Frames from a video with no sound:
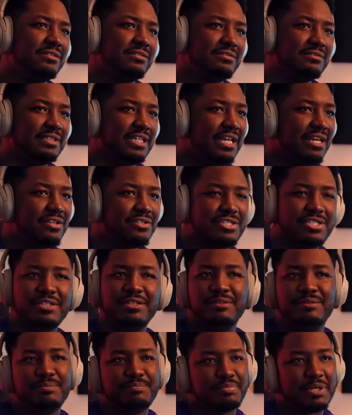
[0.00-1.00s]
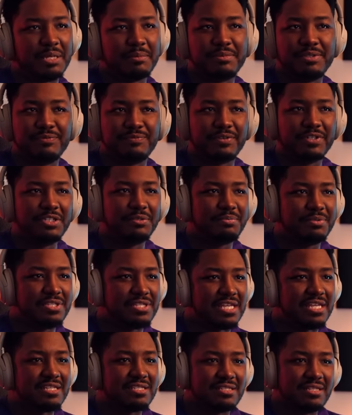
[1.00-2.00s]
Now she's probably fully
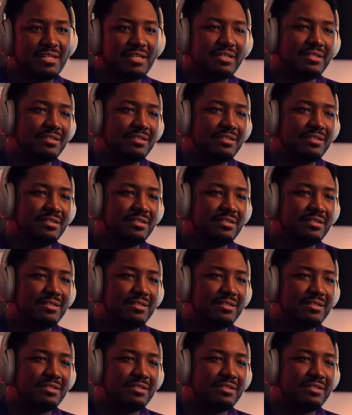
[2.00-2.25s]
possessed now.